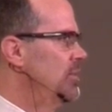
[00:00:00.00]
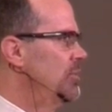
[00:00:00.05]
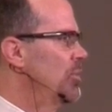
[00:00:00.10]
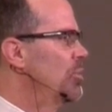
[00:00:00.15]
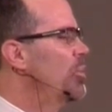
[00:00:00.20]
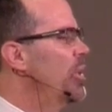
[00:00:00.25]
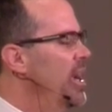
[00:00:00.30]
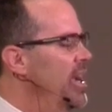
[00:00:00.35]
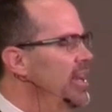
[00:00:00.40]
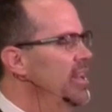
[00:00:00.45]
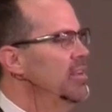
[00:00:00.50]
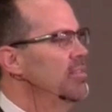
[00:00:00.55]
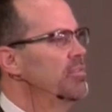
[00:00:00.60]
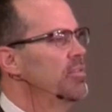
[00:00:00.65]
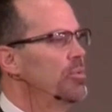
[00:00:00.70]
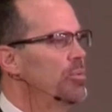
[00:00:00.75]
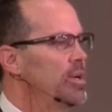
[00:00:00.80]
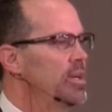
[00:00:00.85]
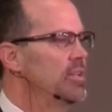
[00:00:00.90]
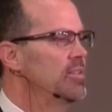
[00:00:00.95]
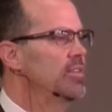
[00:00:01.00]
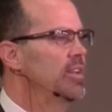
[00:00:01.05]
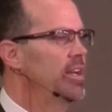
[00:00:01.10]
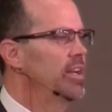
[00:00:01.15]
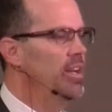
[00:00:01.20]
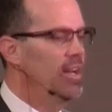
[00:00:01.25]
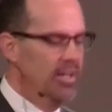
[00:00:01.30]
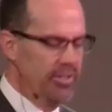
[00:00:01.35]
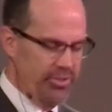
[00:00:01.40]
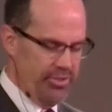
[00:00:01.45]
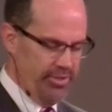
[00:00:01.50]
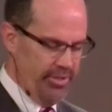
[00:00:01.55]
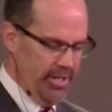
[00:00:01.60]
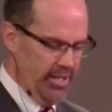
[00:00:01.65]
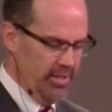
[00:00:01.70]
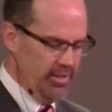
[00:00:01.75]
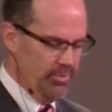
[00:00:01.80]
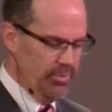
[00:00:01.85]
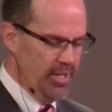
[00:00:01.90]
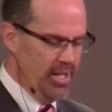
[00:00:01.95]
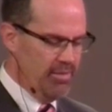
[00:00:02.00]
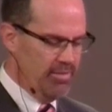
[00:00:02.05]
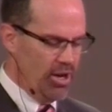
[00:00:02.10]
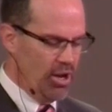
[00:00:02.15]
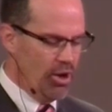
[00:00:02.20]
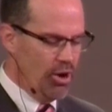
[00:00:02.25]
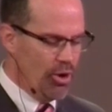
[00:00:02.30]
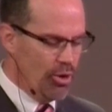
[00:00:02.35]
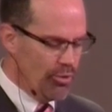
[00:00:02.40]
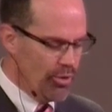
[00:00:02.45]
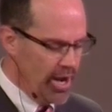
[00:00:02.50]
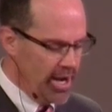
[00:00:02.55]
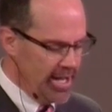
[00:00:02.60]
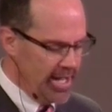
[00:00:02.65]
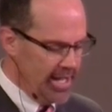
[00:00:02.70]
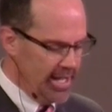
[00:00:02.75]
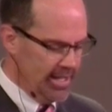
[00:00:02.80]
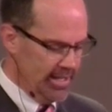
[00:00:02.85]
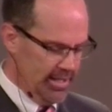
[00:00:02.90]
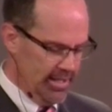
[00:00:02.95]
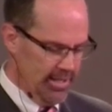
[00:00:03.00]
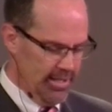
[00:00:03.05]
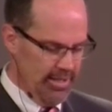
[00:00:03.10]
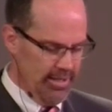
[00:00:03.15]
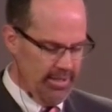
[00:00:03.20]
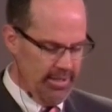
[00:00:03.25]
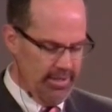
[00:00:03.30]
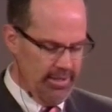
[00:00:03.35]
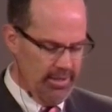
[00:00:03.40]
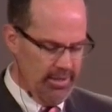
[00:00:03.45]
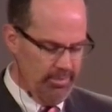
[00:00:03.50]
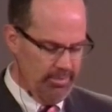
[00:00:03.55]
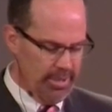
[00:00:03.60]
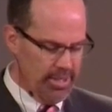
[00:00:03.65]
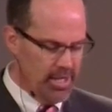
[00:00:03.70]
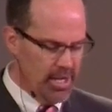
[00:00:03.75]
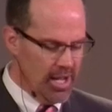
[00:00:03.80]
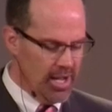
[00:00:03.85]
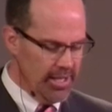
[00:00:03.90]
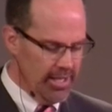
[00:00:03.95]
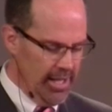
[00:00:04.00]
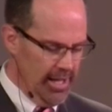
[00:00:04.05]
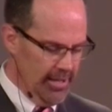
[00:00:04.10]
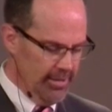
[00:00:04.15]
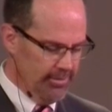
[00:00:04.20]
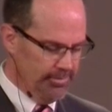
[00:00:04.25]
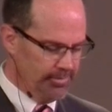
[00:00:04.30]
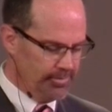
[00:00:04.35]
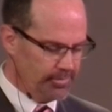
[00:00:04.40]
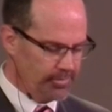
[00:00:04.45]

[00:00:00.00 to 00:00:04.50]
We're waiting for what he's going to usher in. We have it already, but not yet.